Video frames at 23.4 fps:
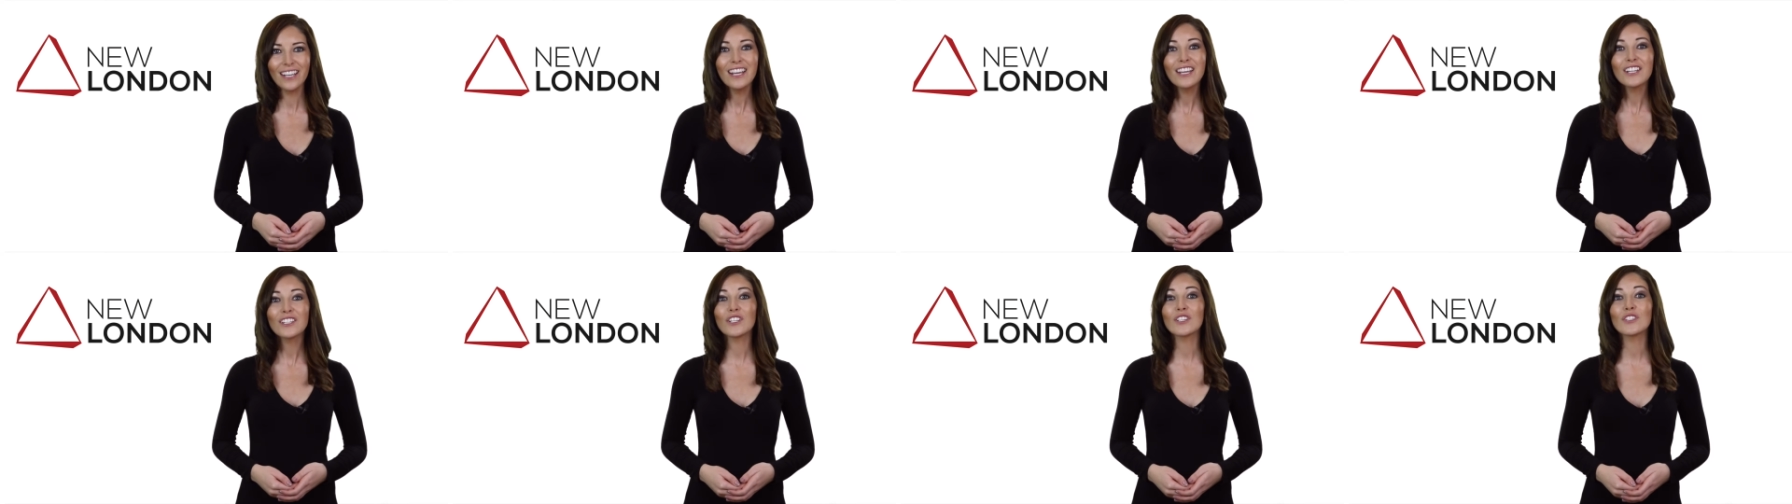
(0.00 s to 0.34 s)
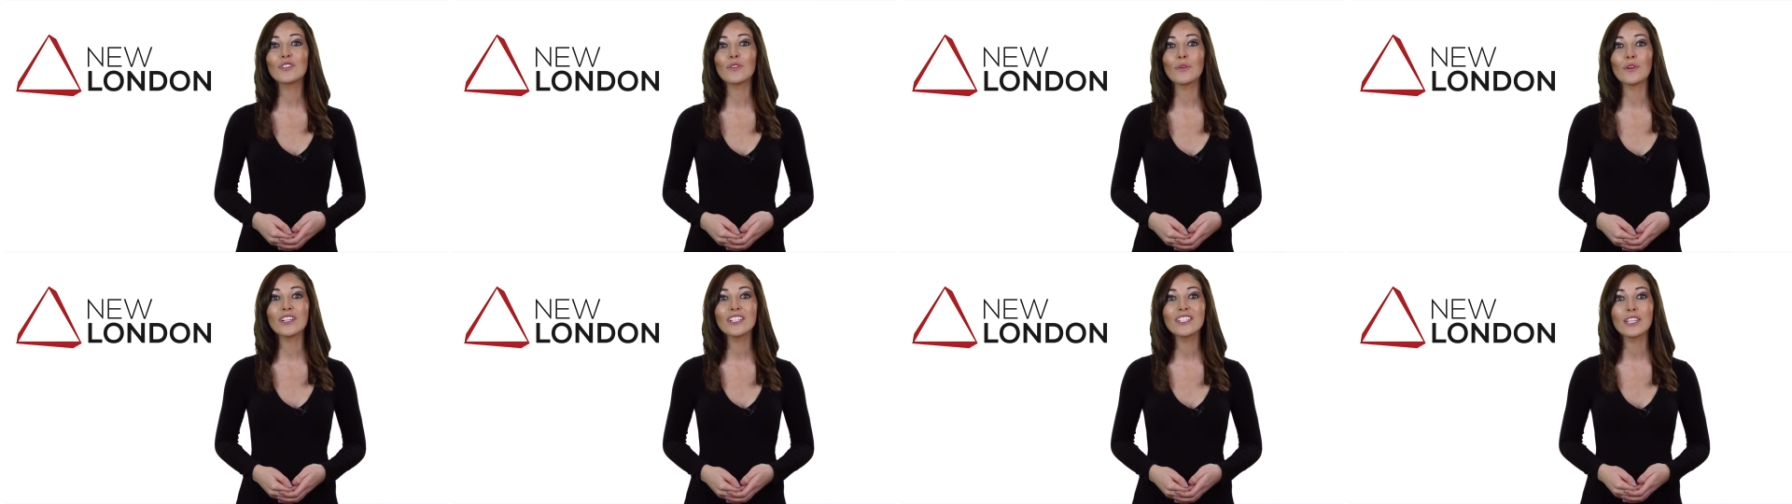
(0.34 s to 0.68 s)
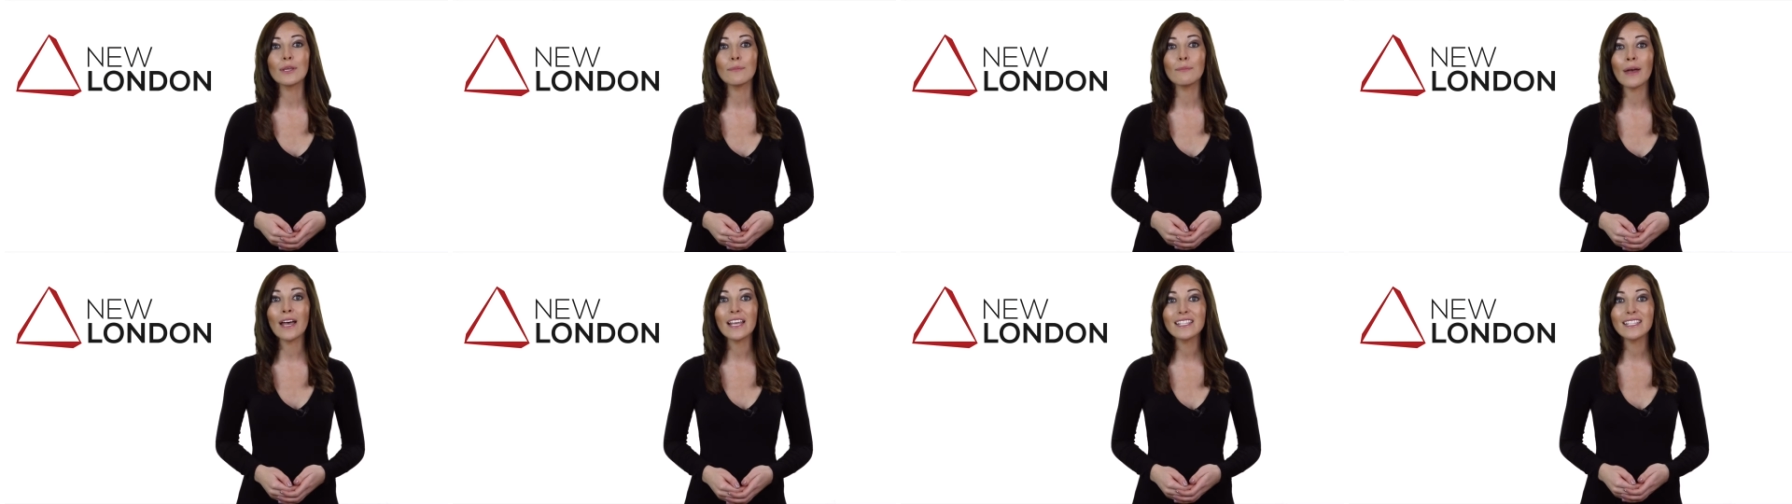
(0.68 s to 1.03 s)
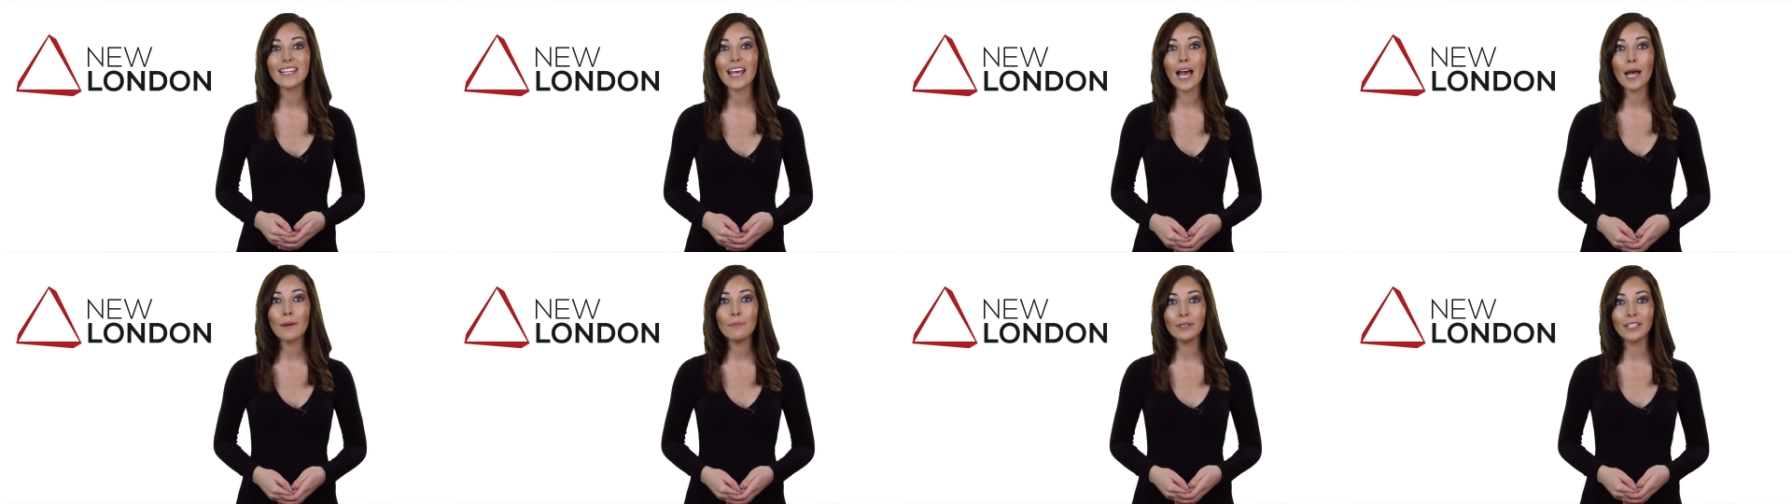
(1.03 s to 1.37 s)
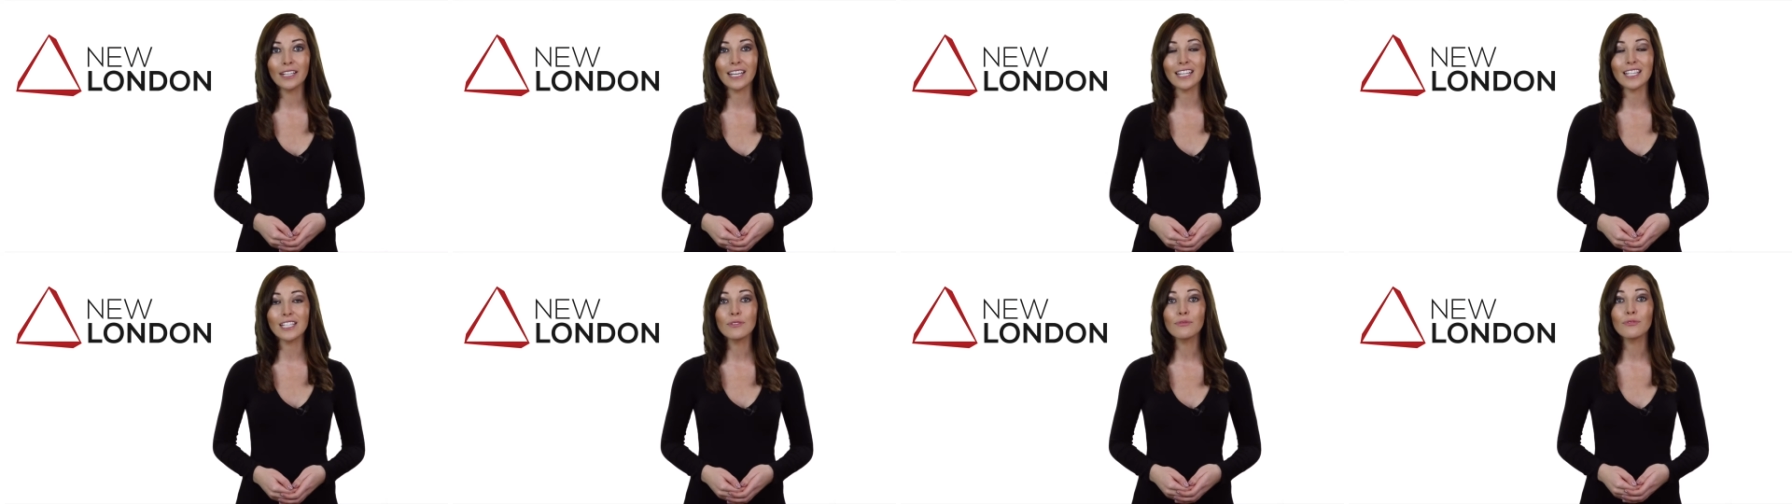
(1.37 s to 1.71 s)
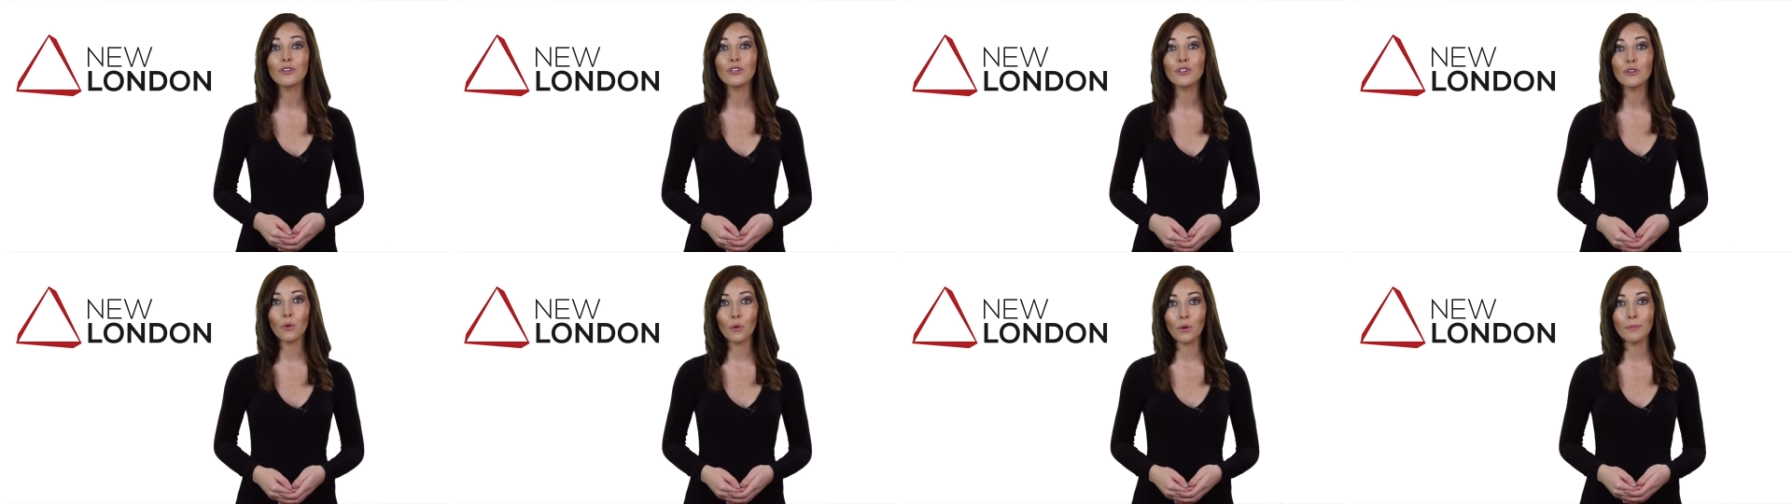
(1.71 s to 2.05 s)
to source the best applicants for
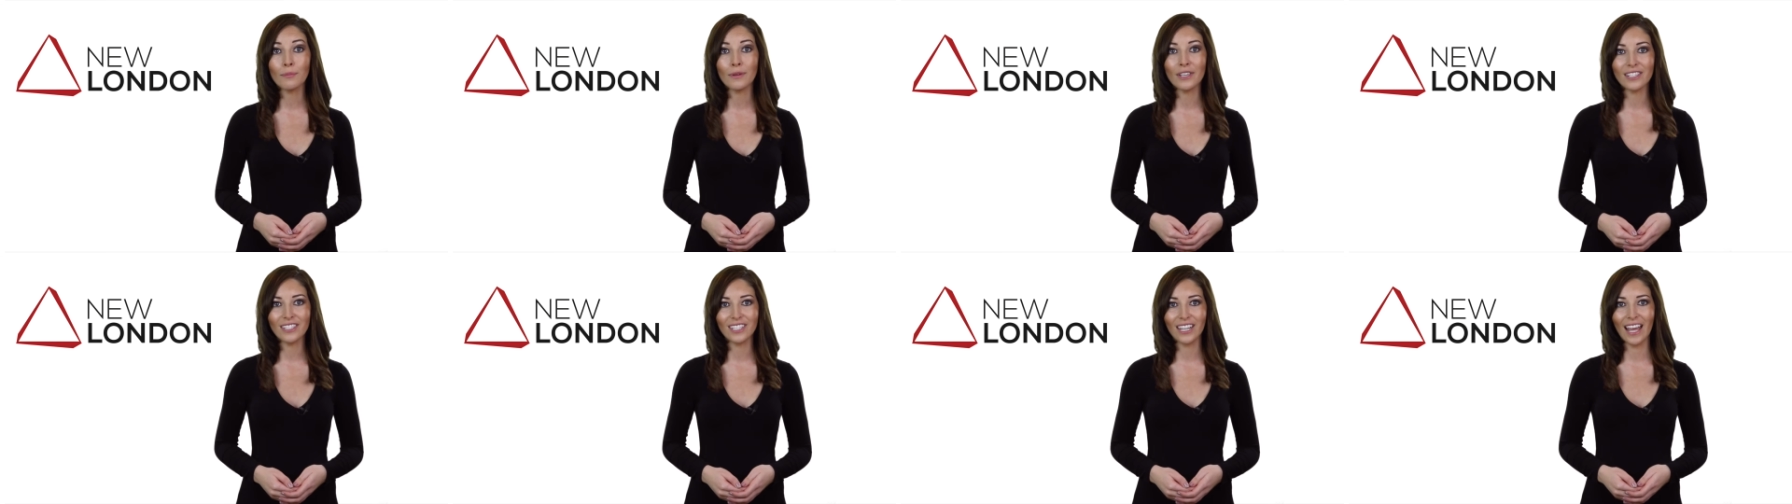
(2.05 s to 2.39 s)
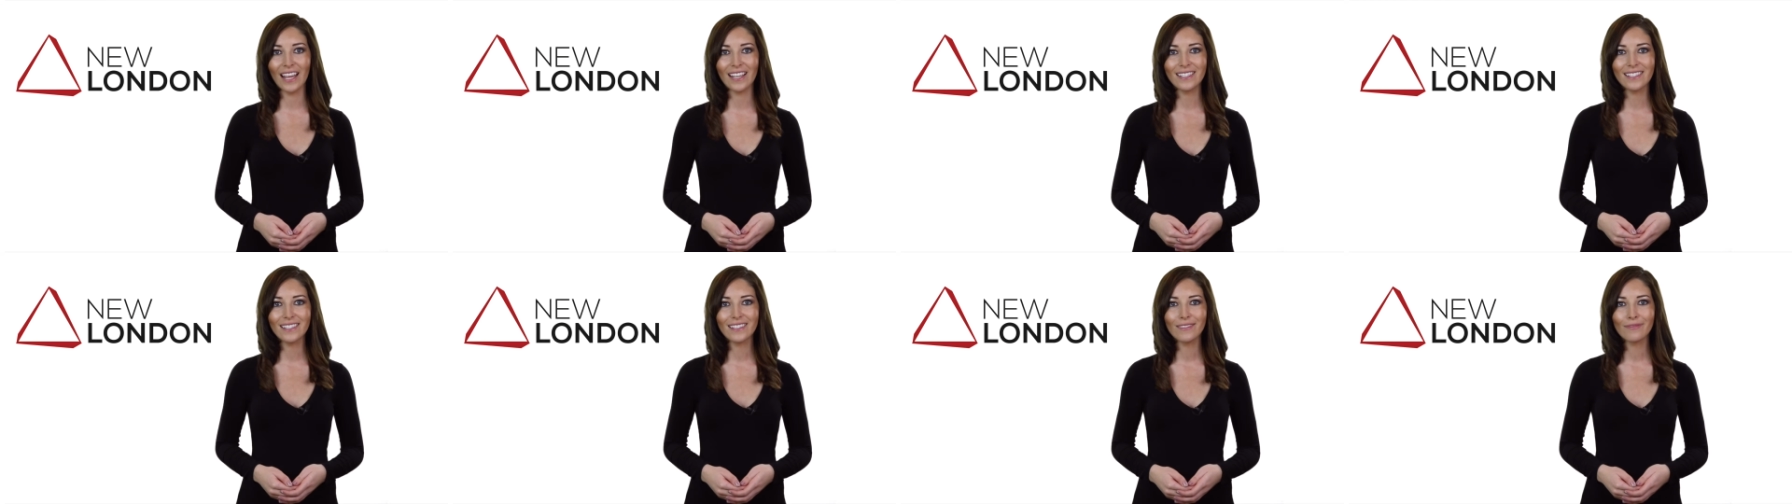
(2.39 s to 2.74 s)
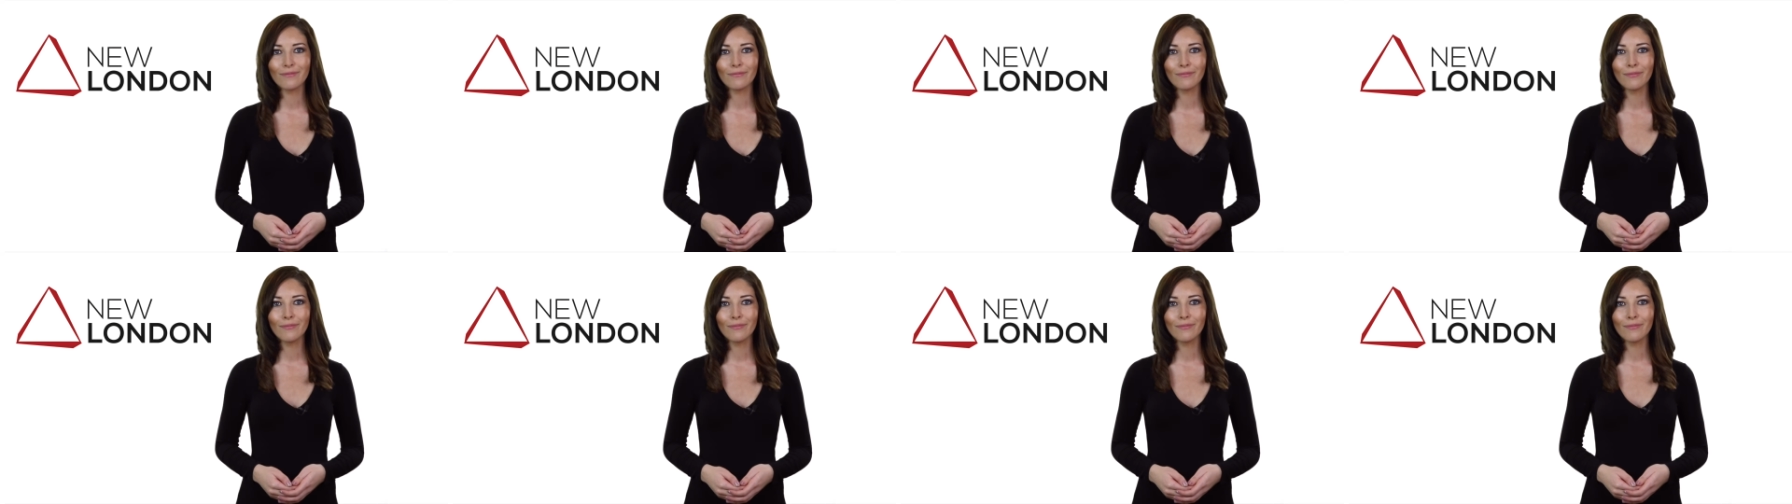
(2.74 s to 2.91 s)
your business.